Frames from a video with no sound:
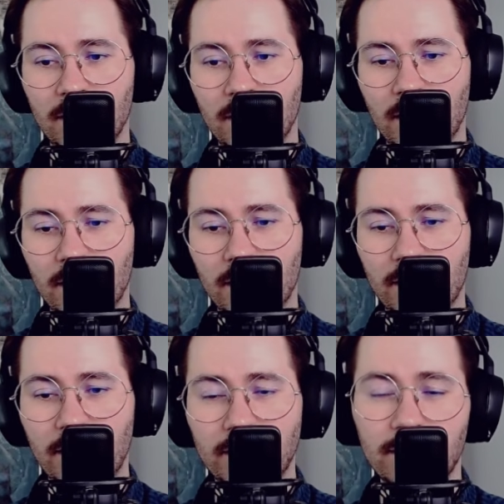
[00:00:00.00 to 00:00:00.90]

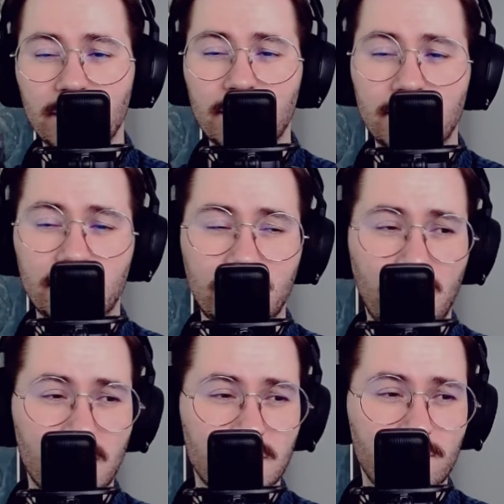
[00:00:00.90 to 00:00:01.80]
and it
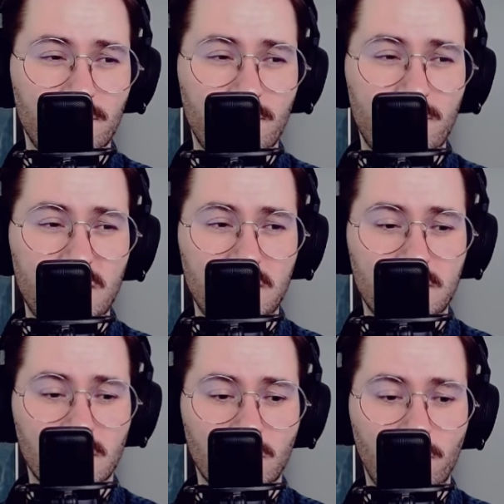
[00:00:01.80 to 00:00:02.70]
gets a bit
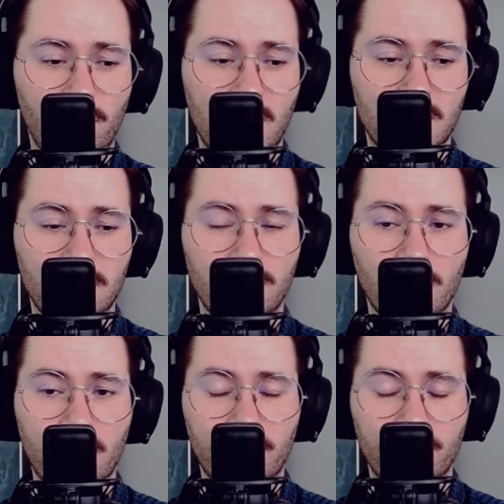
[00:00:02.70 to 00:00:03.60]
easier to flood if you
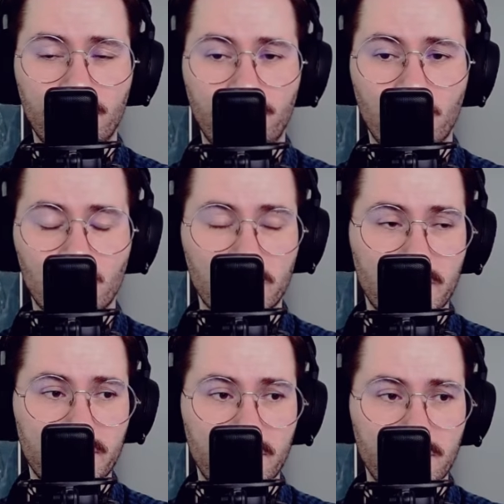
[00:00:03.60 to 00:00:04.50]
have 4 water
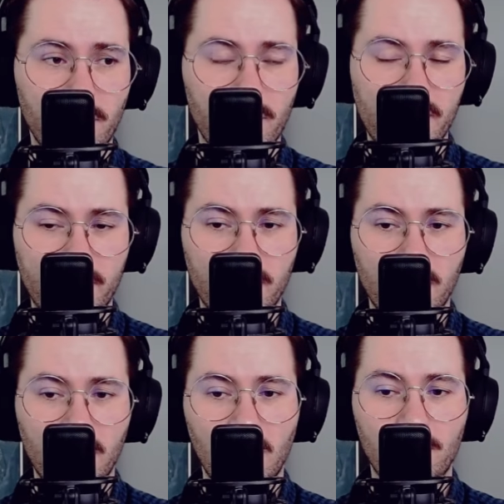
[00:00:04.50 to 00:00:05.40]
skin in your deck,
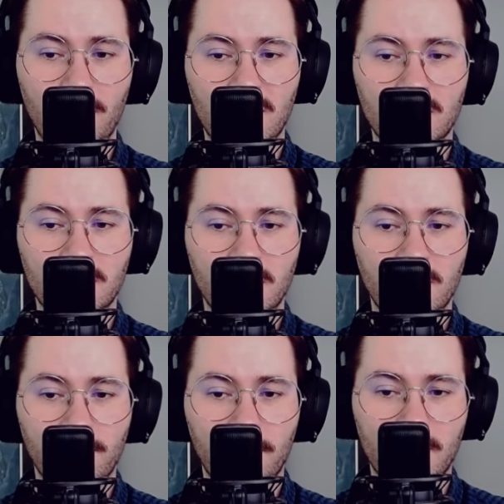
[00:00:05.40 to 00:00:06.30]
but
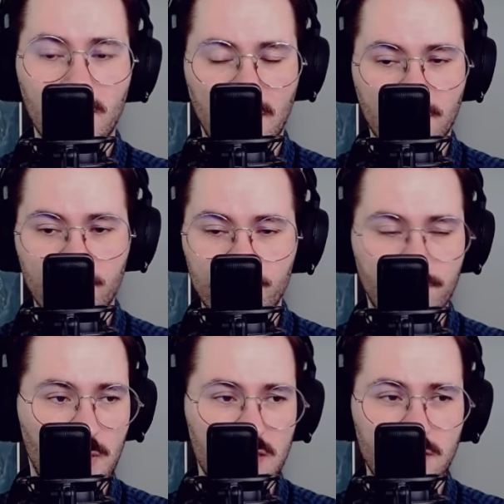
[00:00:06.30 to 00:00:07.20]
like
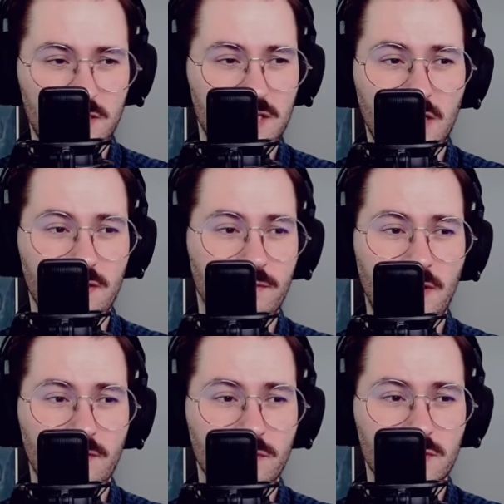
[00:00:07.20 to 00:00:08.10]
past turn
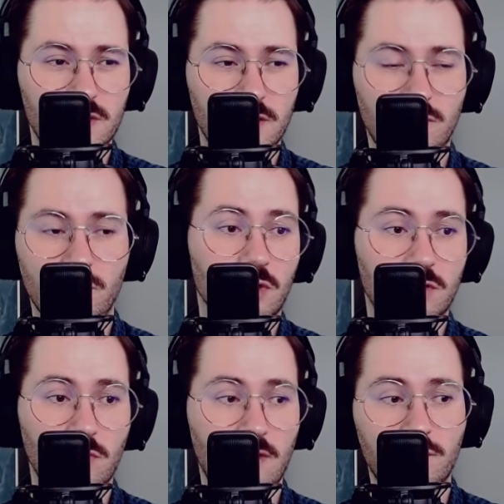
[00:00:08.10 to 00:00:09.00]
5 or 6 you want
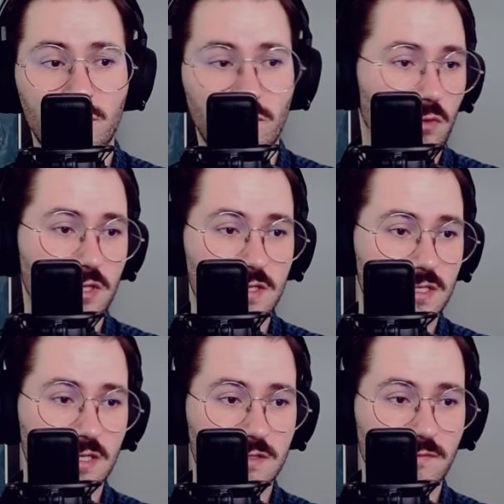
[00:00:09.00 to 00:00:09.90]
to have 2 water
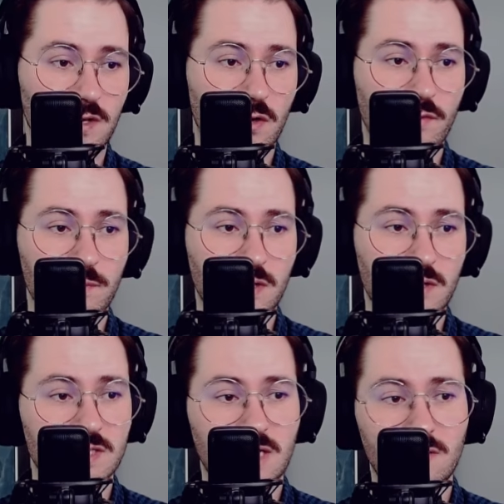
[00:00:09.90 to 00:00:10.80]
skins very often,
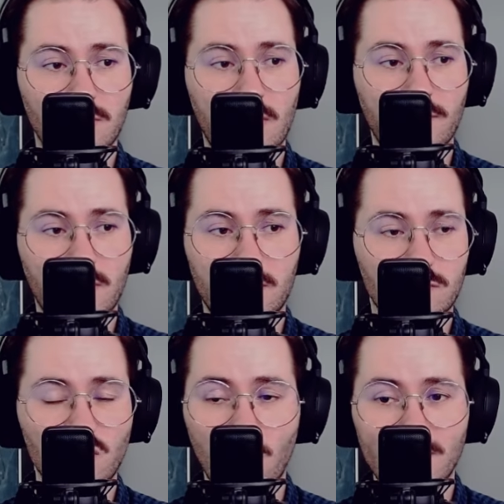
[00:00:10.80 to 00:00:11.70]
because then you have like
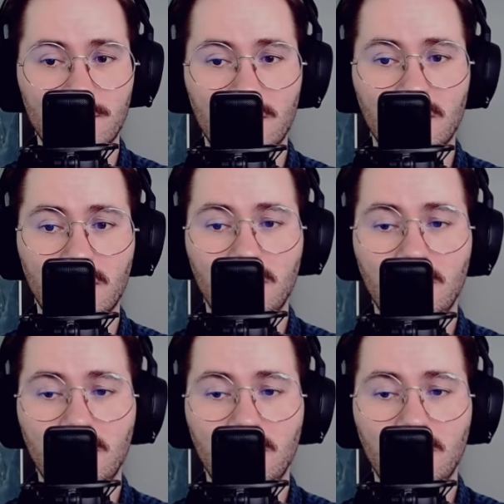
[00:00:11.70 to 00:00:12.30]
so much mana